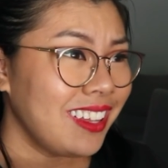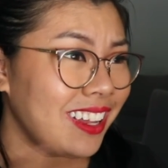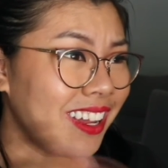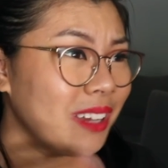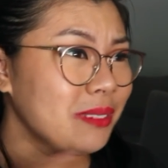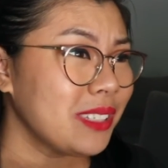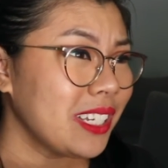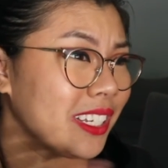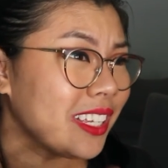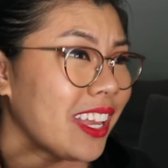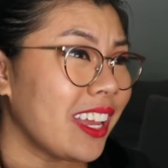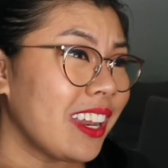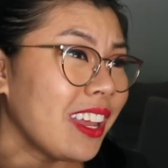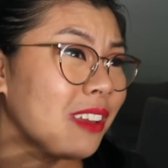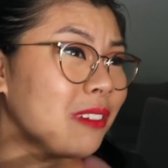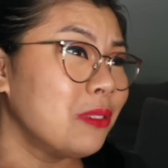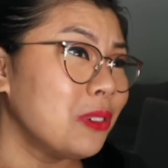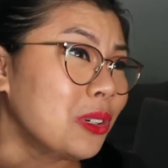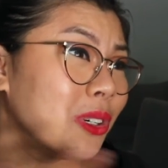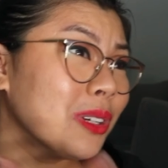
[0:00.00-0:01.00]
I'm not
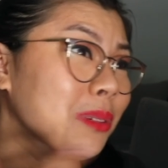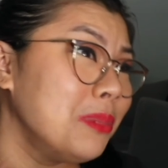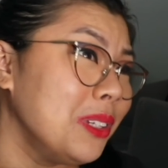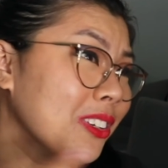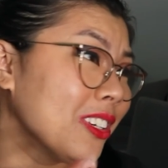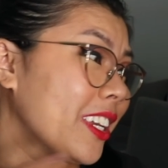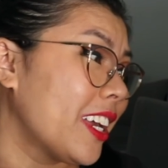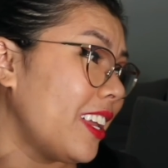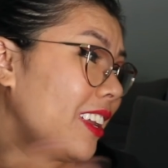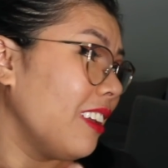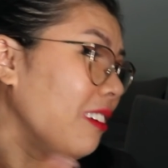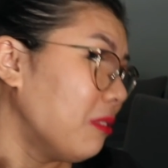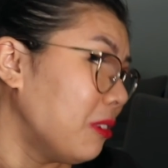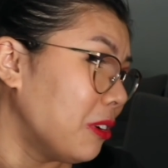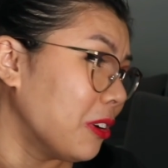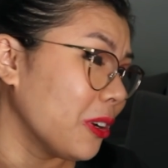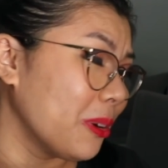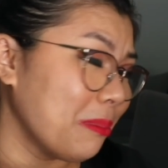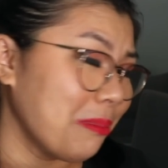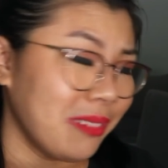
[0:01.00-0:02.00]
getting warm, you're getting
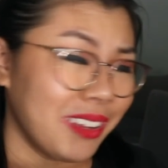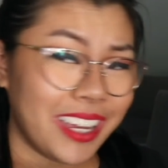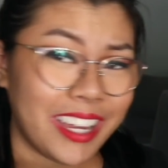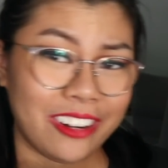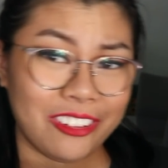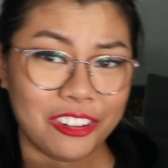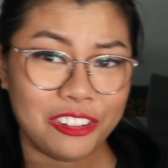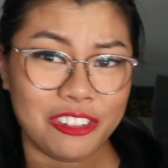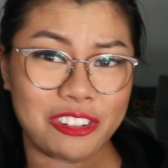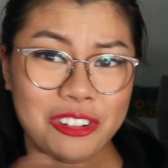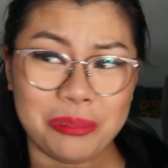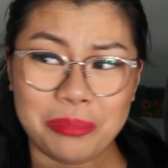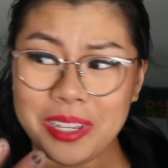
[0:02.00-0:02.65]
warm. I don't know what you